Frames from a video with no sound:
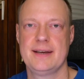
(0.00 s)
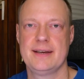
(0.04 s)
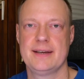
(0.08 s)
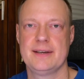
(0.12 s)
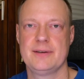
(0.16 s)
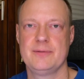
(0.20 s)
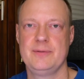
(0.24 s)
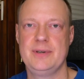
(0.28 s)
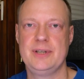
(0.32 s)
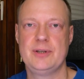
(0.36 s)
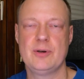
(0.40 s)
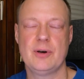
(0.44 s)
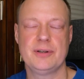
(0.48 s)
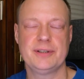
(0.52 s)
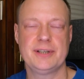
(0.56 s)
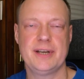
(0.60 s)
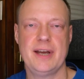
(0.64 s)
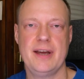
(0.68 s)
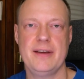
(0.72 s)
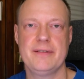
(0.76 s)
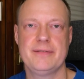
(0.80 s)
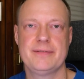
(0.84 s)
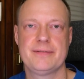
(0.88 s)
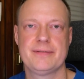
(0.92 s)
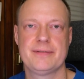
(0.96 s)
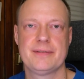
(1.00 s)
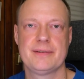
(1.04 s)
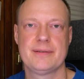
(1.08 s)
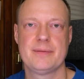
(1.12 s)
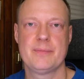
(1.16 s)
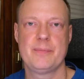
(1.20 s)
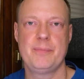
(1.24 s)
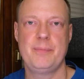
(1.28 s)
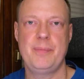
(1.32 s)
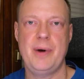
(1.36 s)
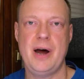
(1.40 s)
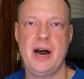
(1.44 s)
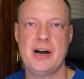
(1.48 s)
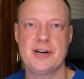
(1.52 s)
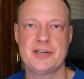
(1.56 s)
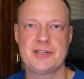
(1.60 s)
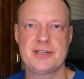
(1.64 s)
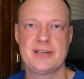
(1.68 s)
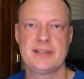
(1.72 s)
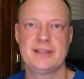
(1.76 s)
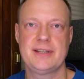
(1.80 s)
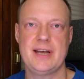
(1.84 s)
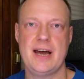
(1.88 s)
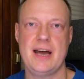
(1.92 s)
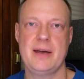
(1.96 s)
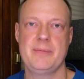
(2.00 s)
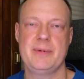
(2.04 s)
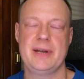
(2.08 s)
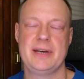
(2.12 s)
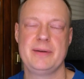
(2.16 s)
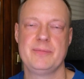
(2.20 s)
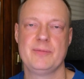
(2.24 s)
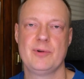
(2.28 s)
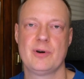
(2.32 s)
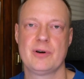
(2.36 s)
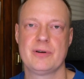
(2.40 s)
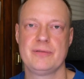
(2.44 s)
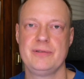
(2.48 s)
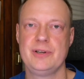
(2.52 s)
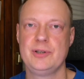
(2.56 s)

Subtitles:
we don't have parsing time anymore.